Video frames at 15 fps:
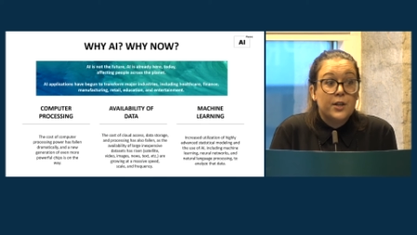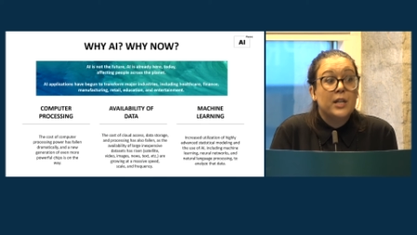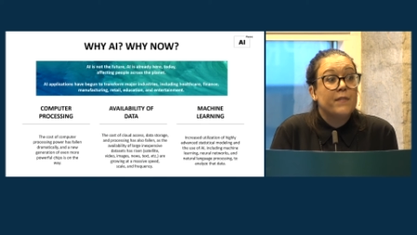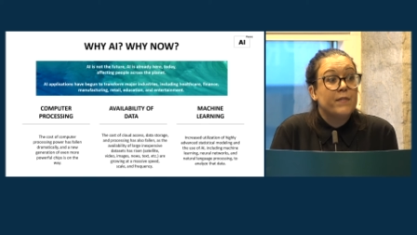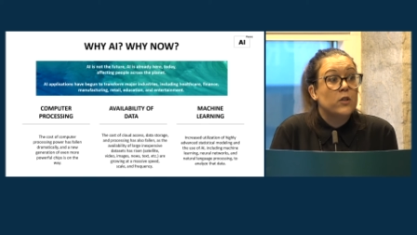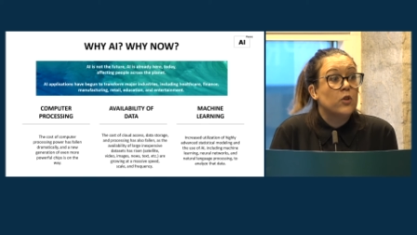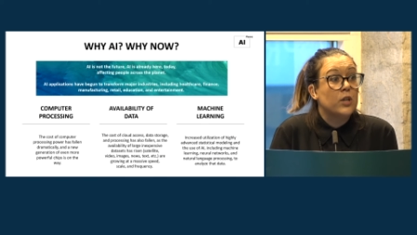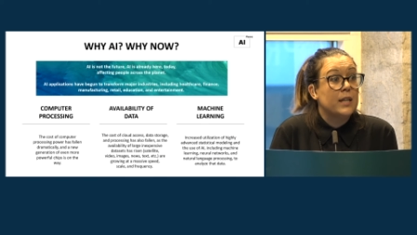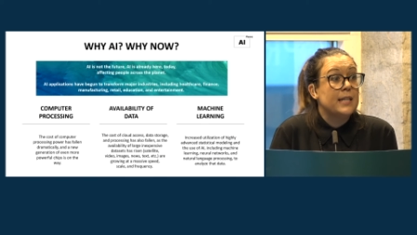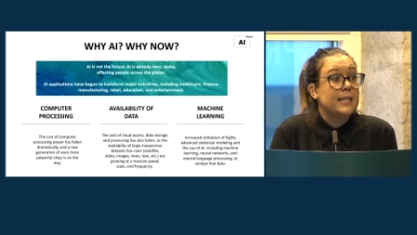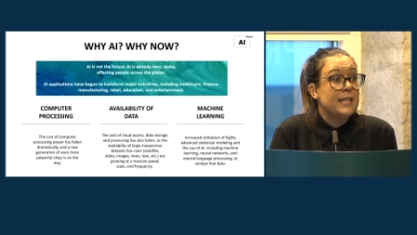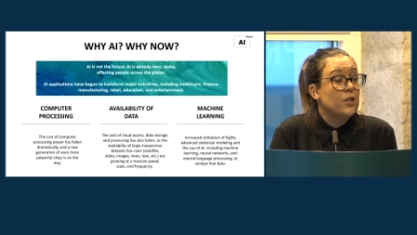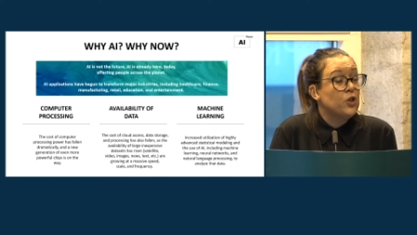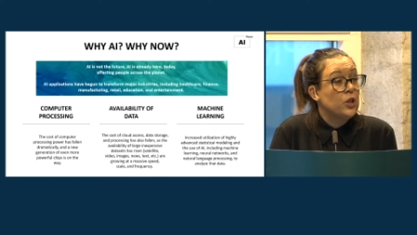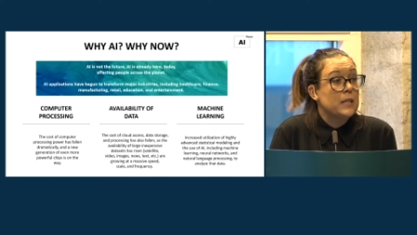even
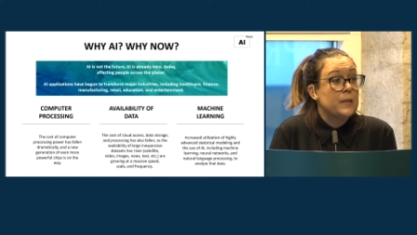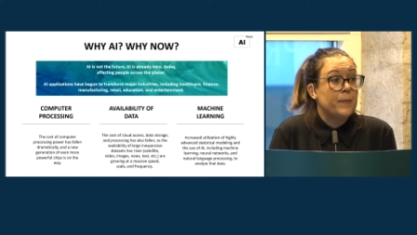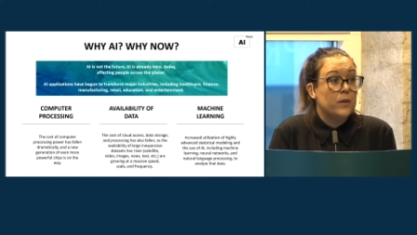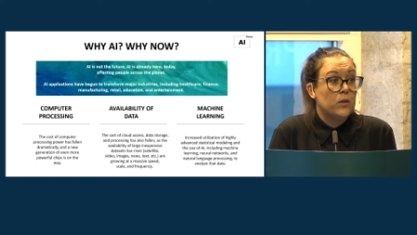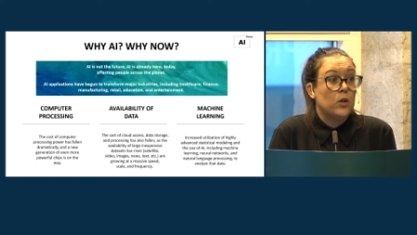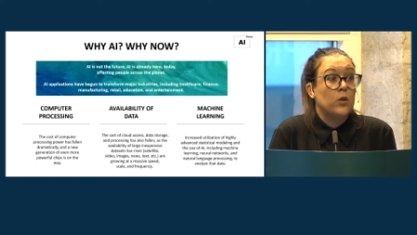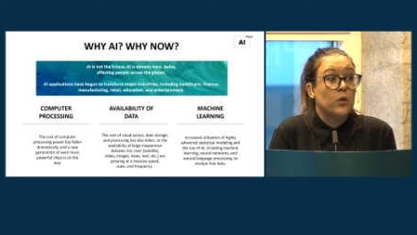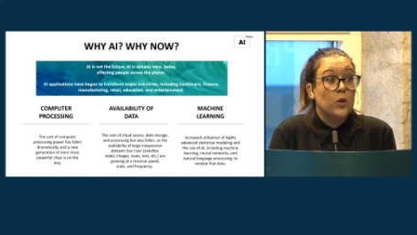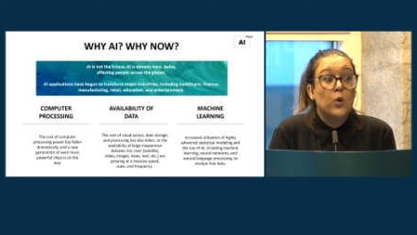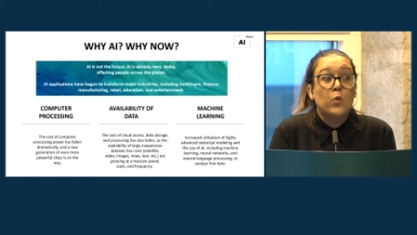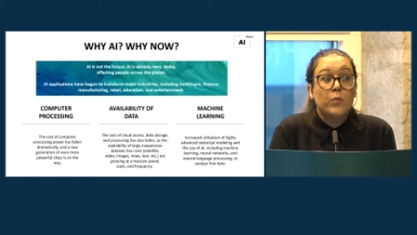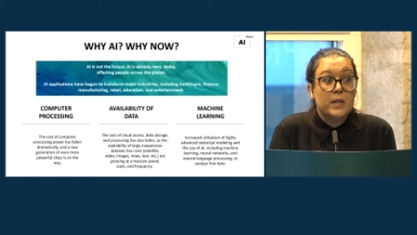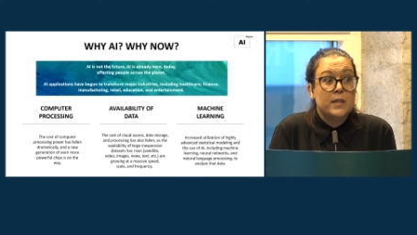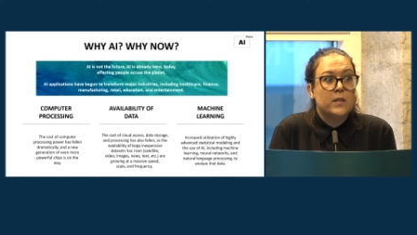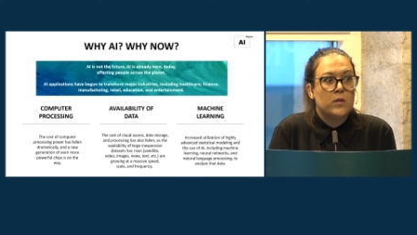organizations with low, low
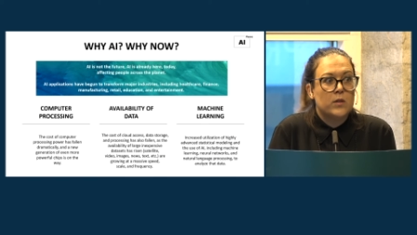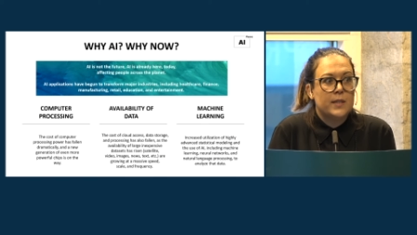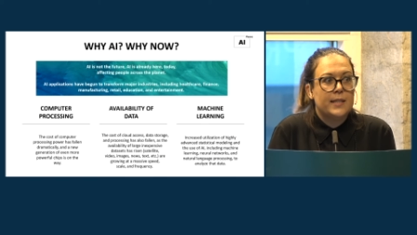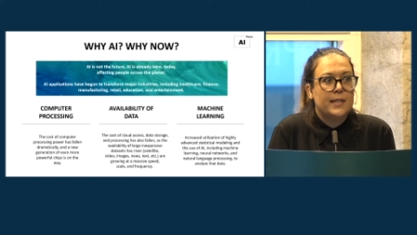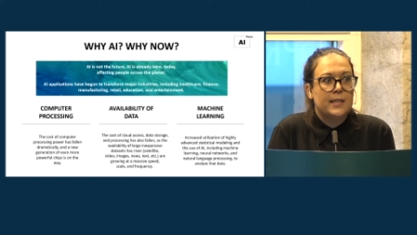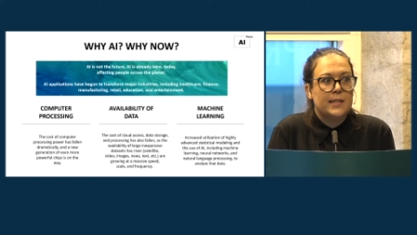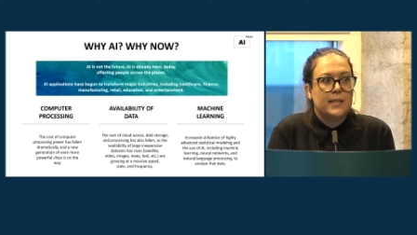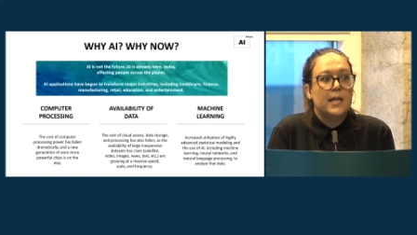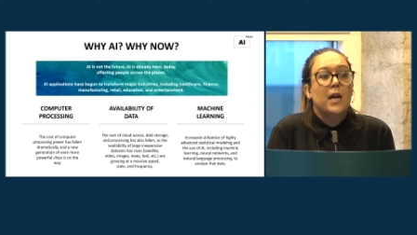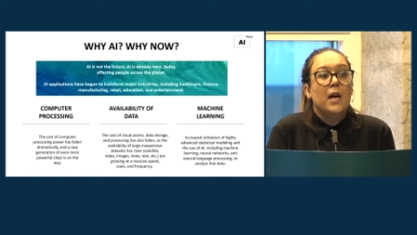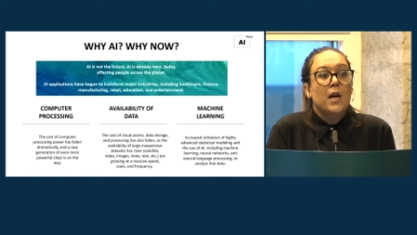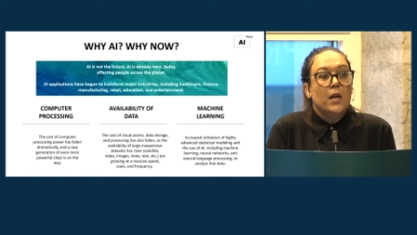resources,